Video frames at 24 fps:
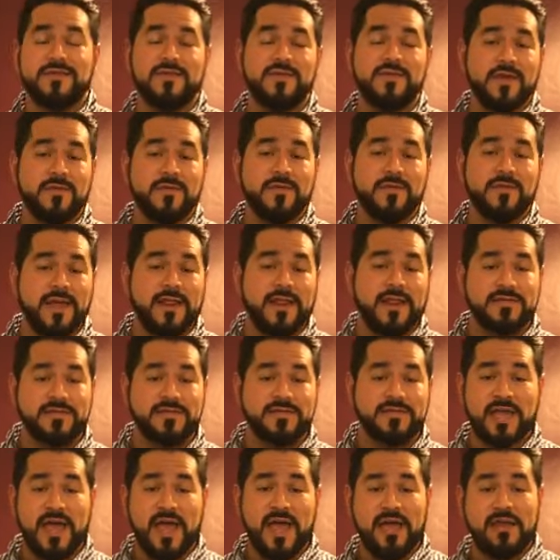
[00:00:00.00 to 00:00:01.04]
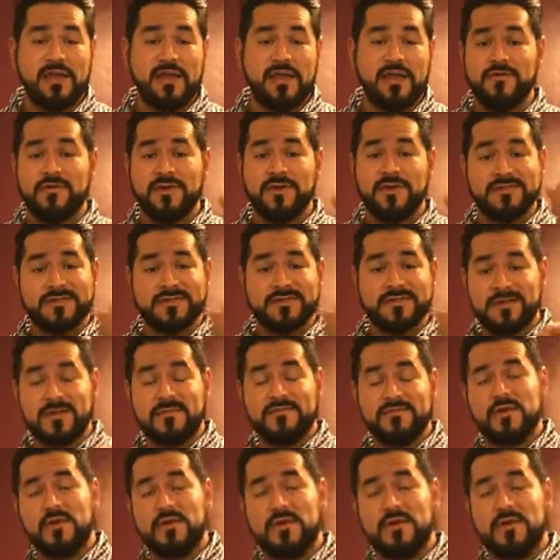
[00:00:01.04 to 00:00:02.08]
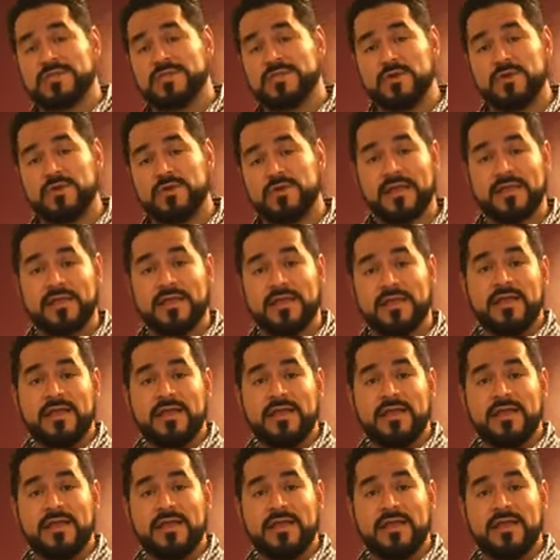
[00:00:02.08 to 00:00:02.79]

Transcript: You can make it as a shot, or it's good enough to go as a drink.